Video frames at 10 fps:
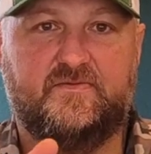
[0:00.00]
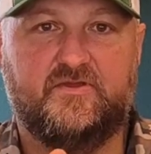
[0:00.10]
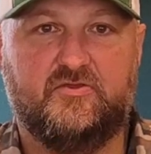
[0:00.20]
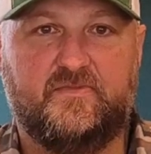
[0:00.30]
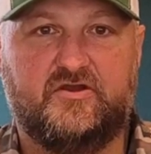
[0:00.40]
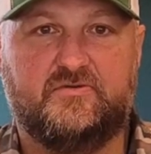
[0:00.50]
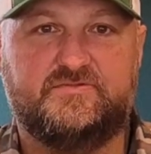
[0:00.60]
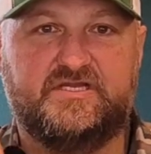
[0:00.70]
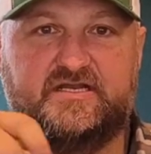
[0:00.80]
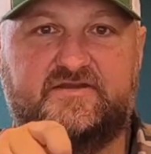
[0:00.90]
millimeter
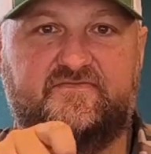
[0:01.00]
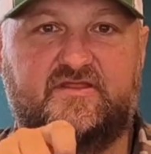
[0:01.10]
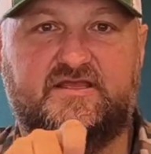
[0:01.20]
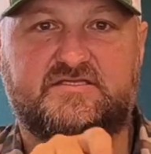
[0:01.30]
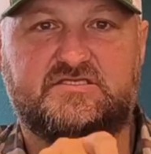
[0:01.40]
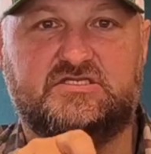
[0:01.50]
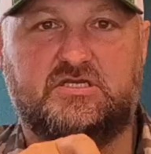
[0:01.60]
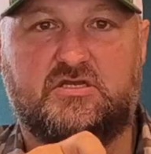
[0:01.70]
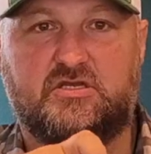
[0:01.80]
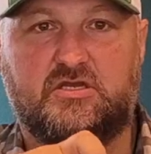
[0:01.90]
objective lens,
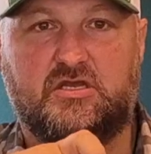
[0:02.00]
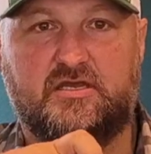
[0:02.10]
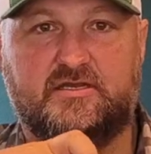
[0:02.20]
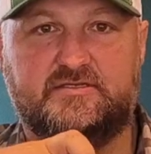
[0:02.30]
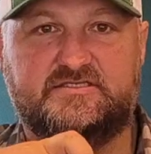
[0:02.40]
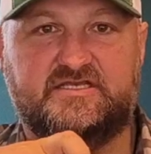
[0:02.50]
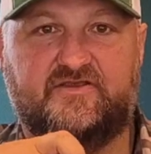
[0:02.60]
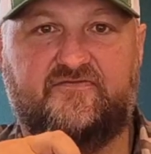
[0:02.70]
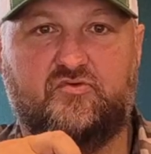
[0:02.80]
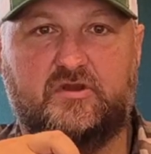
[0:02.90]

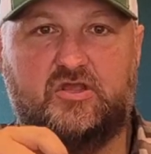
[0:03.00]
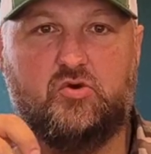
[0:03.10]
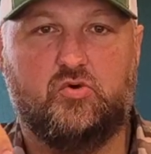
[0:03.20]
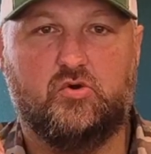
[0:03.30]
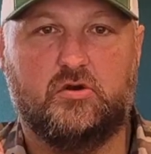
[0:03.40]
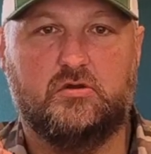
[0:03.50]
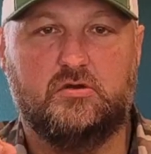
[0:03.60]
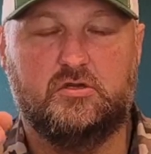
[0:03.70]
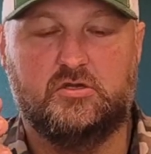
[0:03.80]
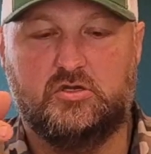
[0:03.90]
640
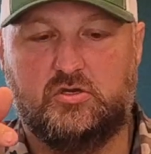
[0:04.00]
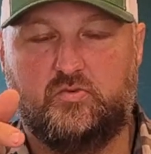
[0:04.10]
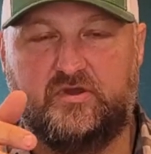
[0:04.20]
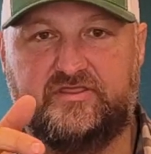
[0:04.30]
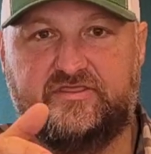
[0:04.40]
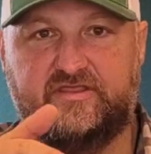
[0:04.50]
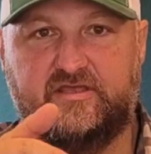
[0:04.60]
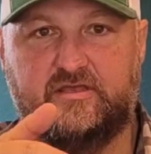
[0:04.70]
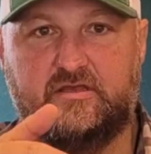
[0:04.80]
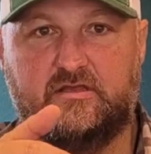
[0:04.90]
core with
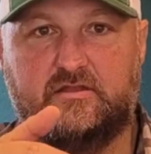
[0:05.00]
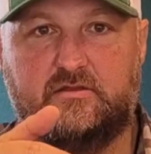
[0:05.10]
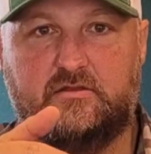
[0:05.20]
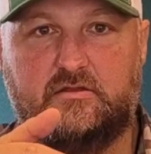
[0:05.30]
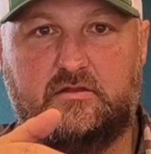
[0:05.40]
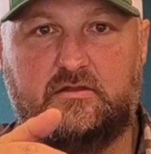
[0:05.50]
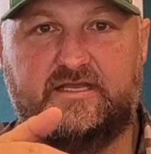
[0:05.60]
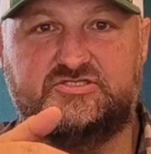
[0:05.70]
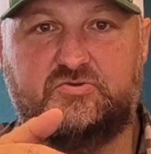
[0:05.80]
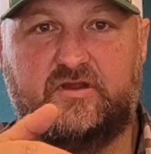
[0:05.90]
the
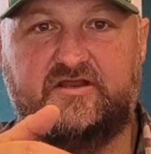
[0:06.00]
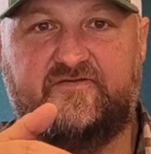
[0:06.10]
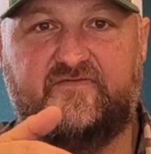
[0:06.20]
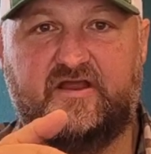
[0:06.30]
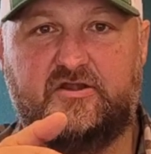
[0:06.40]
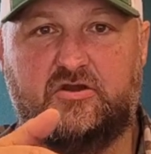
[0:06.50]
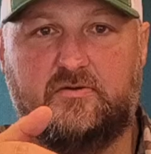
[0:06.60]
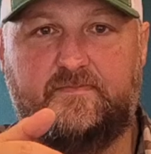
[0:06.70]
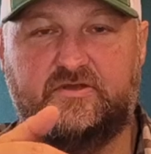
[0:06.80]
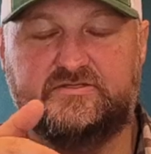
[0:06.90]
laser
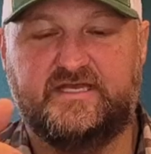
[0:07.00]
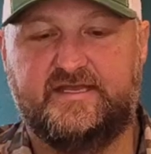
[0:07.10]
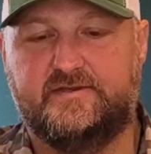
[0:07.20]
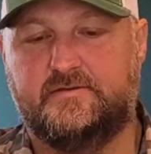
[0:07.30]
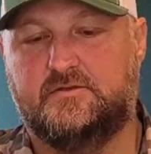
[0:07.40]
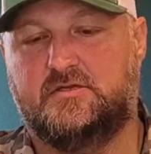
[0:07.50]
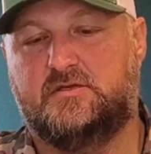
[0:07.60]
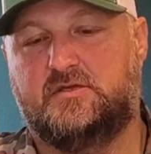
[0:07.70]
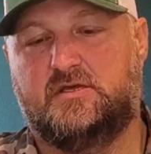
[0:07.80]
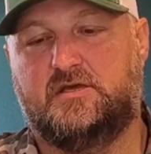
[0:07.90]
rangefinder built in.
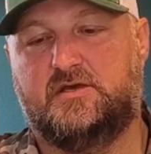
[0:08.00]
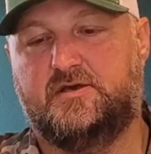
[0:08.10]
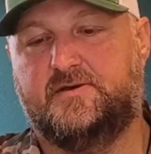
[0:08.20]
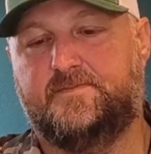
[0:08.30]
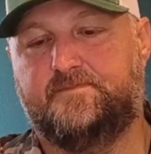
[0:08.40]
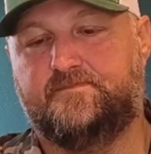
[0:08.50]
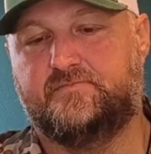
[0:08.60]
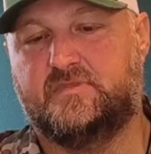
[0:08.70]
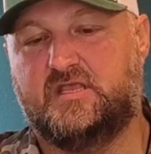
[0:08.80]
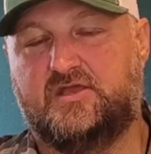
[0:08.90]

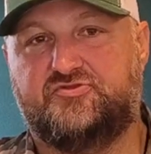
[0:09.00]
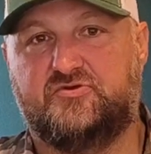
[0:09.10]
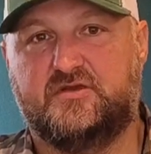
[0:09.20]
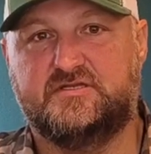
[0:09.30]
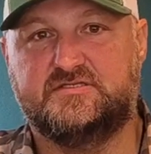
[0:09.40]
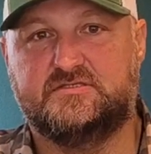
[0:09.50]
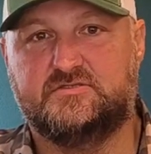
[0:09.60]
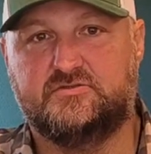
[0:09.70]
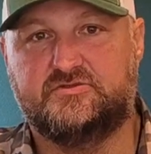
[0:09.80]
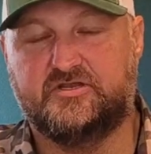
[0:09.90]
I threw a
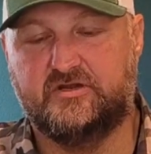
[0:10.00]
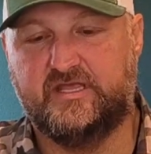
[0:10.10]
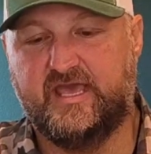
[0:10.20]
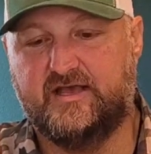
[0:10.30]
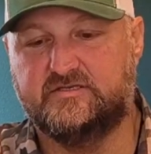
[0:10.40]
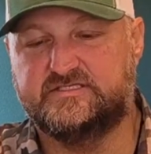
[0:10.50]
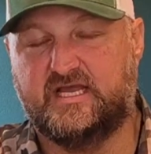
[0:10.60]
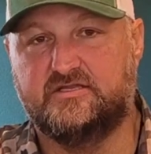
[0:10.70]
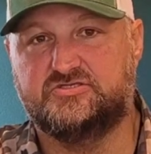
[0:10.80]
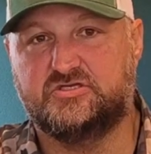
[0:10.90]
30 cal
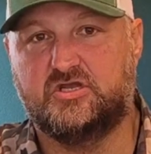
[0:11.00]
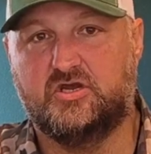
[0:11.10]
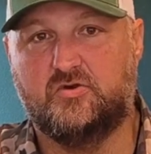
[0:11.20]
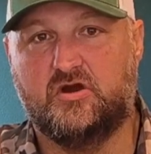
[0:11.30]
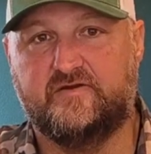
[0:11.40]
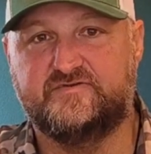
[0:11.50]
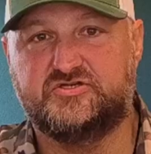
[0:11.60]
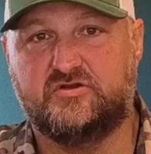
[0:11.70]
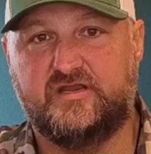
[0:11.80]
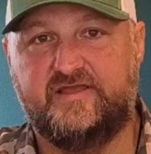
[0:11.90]
Silencer Co.
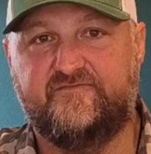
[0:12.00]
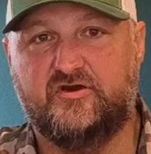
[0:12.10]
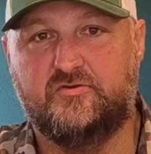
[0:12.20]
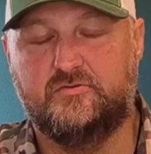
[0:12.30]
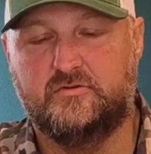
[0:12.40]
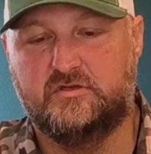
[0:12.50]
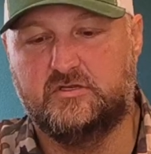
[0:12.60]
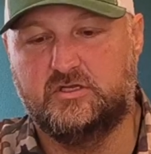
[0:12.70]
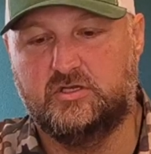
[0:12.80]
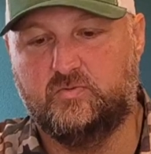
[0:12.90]
Harvester Evo
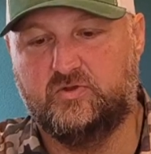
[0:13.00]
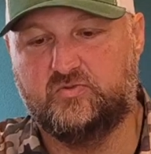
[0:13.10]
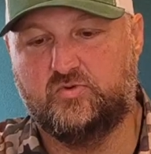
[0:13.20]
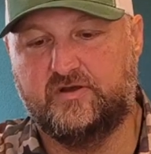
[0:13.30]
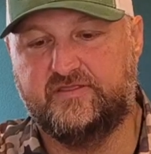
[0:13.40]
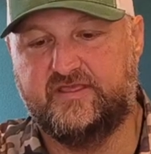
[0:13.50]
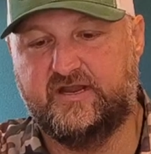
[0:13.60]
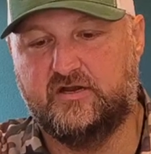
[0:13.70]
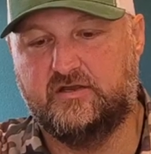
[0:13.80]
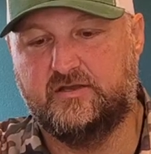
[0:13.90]
with one of
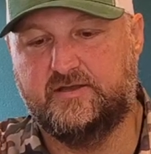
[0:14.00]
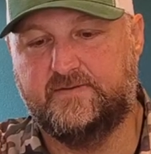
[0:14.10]
their